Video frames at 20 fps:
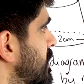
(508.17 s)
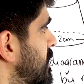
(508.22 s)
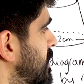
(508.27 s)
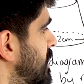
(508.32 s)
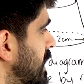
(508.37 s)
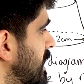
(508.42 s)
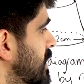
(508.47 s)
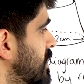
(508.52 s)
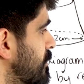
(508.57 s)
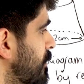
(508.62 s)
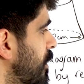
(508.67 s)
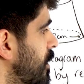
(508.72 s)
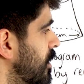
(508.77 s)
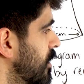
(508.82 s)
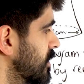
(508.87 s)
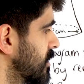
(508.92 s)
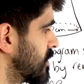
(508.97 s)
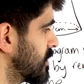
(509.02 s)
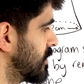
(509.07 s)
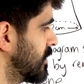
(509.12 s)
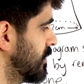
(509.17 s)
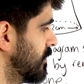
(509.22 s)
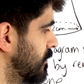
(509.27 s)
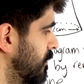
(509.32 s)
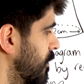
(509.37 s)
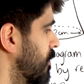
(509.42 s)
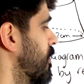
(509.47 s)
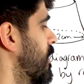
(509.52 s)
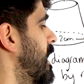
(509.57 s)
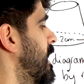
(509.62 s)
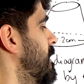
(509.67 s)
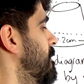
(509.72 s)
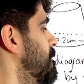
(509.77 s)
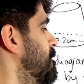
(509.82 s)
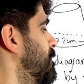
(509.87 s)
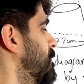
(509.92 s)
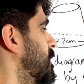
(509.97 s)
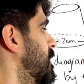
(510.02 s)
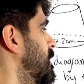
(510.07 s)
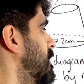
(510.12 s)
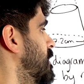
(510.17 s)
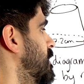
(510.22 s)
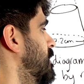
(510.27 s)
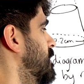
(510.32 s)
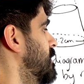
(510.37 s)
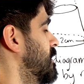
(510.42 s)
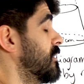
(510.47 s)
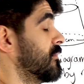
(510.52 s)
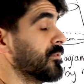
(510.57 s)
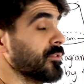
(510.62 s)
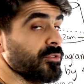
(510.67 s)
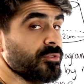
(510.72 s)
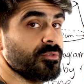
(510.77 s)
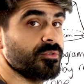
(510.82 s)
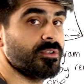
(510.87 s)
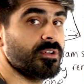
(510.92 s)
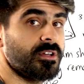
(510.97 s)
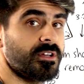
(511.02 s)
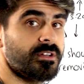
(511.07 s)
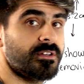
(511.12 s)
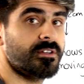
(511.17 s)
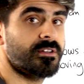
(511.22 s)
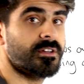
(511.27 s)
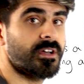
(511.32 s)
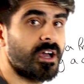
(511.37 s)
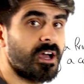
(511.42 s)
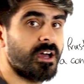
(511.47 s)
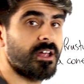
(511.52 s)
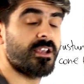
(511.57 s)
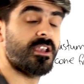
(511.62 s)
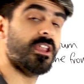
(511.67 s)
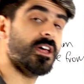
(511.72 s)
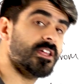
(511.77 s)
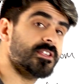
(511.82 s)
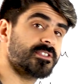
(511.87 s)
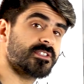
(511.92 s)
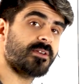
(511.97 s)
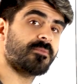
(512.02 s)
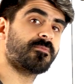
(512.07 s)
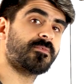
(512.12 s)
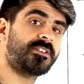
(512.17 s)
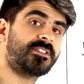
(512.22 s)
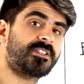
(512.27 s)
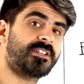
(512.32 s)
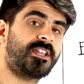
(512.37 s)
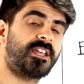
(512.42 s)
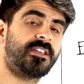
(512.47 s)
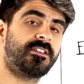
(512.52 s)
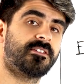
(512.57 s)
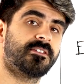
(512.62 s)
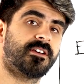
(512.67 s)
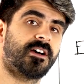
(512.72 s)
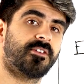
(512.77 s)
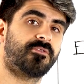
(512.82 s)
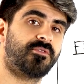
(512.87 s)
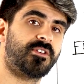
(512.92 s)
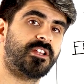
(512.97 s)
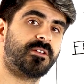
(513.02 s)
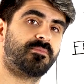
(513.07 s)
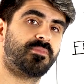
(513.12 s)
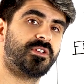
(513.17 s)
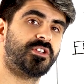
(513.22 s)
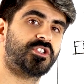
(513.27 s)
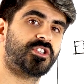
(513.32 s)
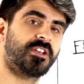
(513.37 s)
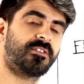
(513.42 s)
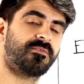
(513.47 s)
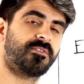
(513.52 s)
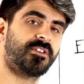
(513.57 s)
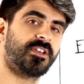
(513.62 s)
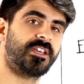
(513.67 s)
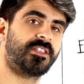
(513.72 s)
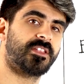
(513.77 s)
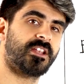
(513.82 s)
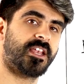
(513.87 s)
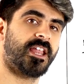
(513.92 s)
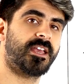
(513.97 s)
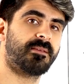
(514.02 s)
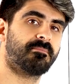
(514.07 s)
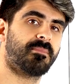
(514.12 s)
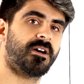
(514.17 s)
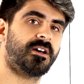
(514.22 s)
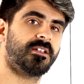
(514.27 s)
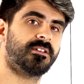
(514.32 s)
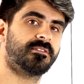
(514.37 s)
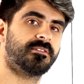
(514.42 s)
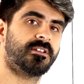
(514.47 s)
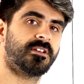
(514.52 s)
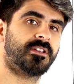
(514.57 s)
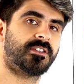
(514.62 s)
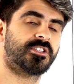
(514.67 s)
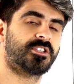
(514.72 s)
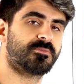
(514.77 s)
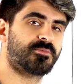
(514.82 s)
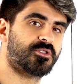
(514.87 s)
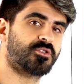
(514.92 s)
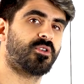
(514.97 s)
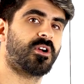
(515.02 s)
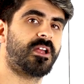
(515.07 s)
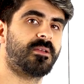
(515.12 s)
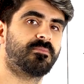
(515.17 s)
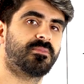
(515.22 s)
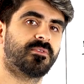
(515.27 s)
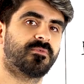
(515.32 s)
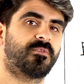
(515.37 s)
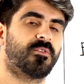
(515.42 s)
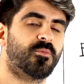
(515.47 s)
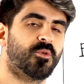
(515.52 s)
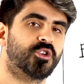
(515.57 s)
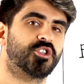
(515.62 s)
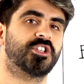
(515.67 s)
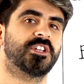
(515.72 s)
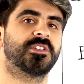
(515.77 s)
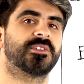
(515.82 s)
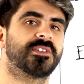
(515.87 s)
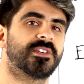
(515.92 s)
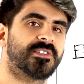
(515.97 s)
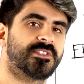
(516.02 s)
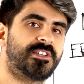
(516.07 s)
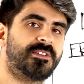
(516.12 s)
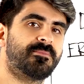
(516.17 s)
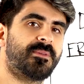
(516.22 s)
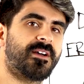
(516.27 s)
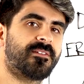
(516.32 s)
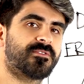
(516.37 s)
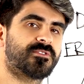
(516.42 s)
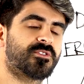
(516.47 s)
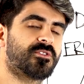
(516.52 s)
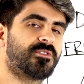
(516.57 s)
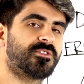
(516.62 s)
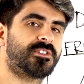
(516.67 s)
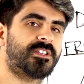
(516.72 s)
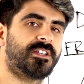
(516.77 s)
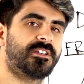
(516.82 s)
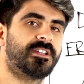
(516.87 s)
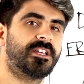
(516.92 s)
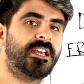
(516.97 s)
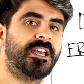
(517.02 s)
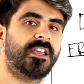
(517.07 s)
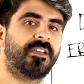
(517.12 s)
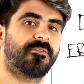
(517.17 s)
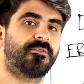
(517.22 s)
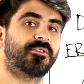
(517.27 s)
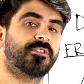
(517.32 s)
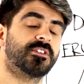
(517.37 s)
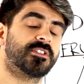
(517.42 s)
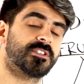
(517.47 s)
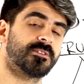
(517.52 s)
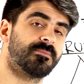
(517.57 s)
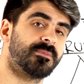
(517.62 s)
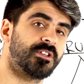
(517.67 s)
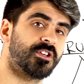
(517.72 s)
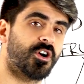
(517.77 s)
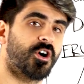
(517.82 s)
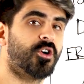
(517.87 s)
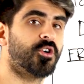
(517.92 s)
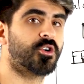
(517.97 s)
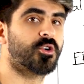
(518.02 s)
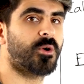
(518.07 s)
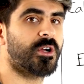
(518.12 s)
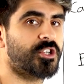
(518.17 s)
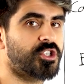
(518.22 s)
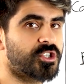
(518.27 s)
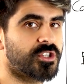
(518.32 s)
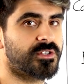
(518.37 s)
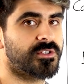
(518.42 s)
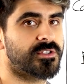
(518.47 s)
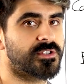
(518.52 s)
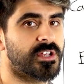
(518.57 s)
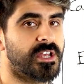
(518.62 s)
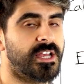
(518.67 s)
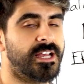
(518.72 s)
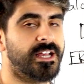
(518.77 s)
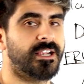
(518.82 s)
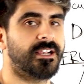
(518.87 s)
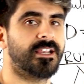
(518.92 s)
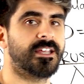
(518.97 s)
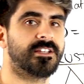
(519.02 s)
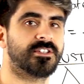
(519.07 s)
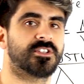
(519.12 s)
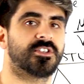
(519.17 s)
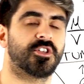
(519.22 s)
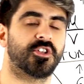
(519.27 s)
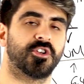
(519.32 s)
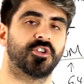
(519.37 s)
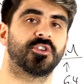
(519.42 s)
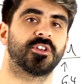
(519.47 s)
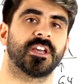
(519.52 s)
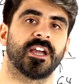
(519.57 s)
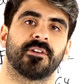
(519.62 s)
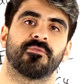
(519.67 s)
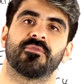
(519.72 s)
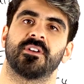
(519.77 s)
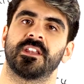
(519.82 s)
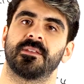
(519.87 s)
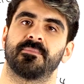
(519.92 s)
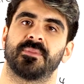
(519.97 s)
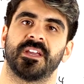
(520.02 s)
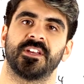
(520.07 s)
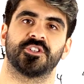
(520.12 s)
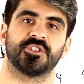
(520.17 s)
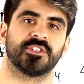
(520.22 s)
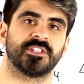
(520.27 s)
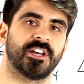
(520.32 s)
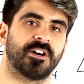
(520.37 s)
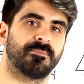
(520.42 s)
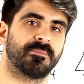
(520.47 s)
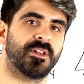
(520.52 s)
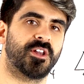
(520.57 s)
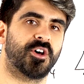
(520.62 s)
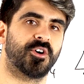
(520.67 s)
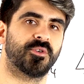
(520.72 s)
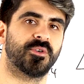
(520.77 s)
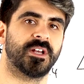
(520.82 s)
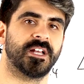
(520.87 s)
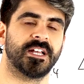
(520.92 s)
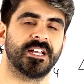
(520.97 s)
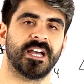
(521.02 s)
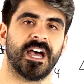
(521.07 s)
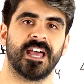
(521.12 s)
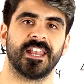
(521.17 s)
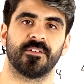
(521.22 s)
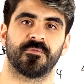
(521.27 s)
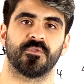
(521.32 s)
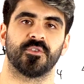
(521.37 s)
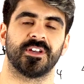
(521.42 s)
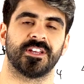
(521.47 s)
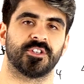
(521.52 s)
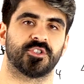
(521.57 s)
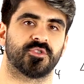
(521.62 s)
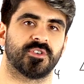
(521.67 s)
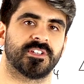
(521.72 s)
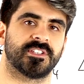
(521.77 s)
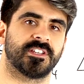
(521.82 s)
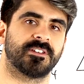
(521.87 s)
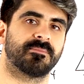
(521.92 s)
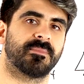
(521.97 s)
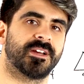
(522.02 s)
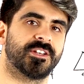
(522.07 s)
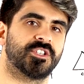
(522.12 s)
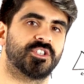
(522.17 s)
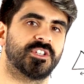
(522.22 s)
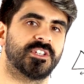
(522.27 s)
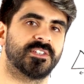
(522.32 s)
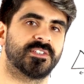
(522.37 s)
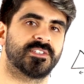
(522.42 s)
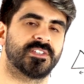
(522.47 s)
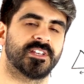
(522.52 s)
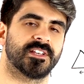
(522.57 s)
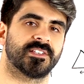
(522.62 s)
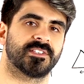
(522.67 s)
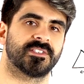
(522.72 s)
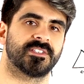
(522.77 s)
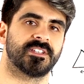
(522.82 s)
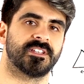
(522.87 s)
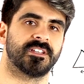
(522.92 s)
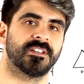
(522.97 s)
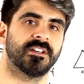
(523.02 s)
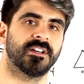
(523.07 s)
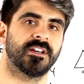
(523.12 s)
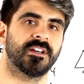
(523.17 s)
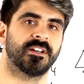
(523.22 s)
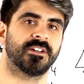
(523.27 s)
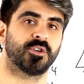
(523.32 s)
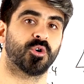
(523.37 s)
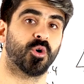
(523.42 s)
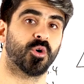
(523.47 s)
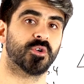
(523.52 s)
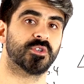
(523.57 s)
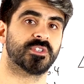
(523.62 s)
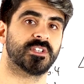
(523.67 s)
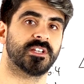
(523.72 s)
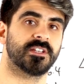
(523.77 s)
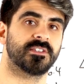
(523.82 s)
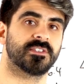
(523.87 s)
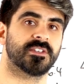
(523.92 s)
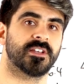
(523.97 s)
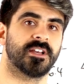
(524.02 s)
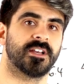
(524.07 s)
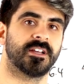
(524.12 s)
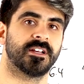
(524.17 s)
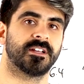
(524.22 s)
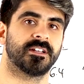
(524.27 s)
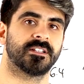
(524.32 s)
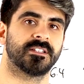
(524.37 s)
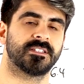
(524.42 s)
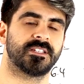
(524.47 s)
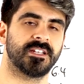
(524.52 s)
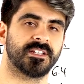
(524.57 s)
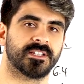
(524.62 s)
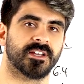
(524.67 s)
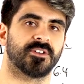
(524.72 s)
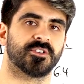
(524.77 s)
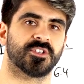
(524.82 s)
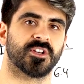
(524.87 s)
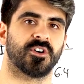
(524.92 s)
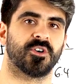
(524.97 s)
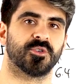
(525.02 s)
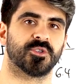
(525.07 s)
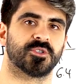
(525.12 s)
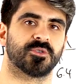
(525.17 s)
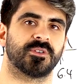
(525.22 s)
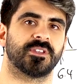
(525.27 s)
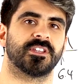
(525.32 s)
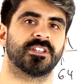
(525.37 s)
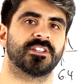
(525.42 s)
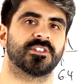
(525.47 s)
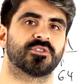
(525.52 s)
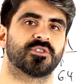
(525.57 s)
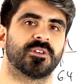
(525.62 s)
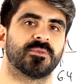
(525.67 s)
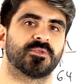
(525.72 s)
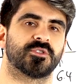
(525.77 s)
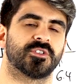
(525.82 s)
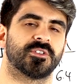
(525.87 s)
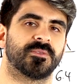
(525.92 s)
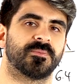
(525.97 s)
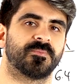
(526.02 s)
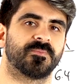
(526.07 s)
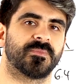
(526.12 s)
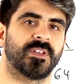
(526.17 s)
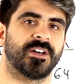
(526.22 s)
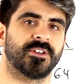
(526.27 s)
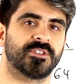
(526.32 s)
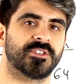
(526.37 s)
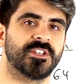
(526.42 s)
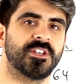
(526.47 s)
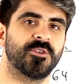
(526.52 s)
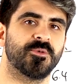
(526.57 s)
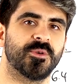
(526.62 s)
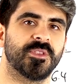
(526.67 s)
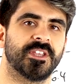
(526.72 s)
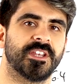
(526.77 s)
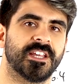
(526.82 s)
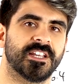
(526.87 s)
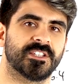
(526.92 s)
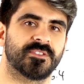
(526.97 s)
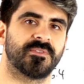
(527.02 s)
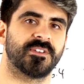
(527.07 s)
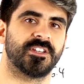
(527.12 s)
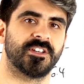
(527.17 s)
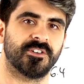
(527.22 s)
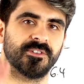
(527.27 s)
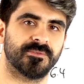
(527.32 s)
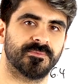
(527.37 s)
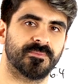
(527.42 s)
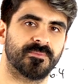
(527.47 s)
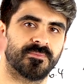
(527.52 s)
six marks for that. If you uh, learn something today, I'd really appreciate if you hit the like button, subscribe for more GCSE maths content. If you want to submit your own questions, link to the Lungang Reddit pages down below. And if you're interested in my GCSE courses, details are also in the description. I'll see you in the next video.